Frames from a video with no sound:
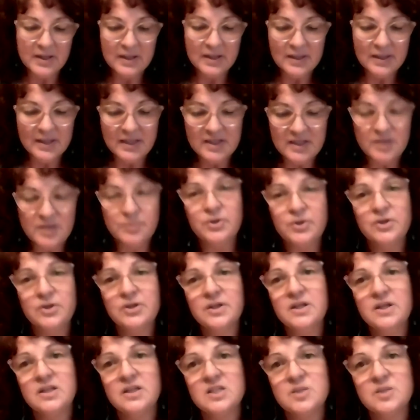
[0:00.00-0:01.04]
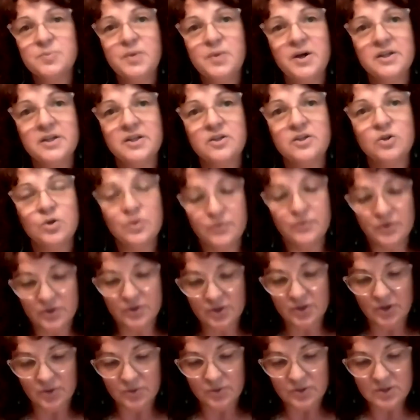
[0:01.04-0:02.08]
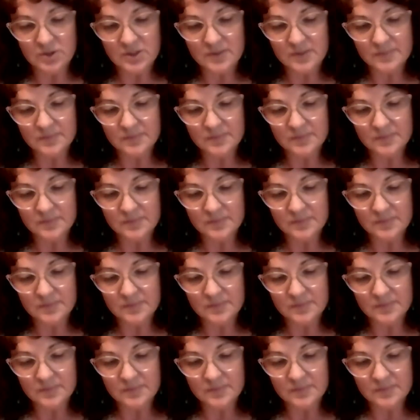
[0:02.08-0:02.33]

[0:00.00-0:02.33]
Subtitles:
ladybird in spotted overcoat.